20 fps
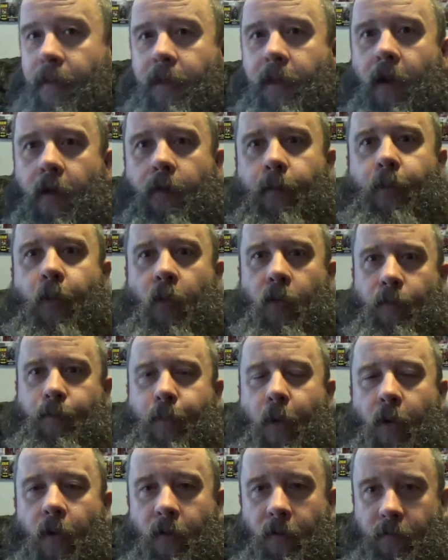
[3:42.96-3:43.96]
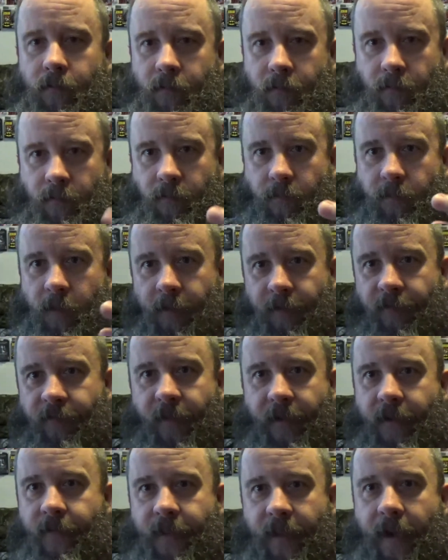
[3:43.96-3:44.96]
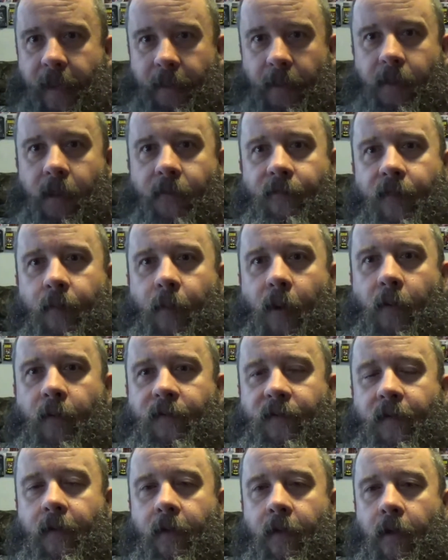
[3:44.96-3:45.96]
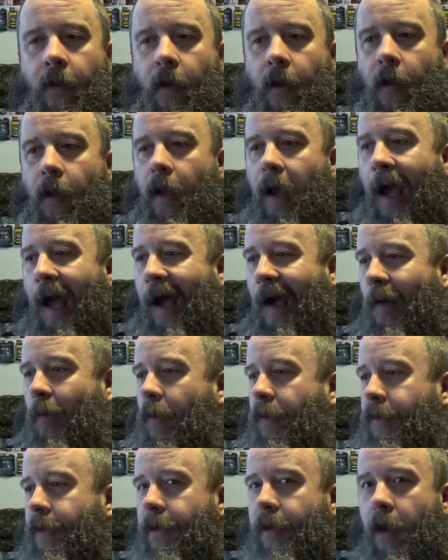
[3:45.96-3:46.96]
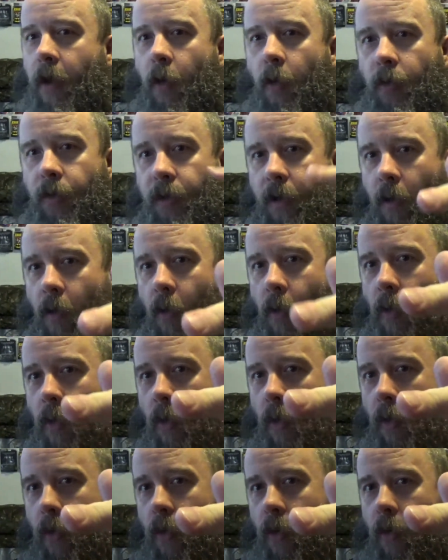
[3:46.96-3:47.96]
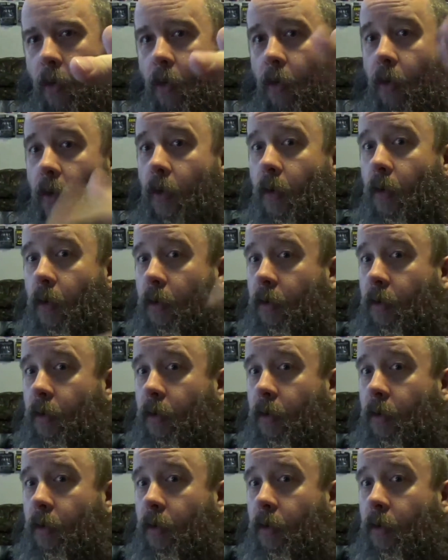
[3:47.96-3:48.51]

the all-important part of the video that I love the most. I want to know your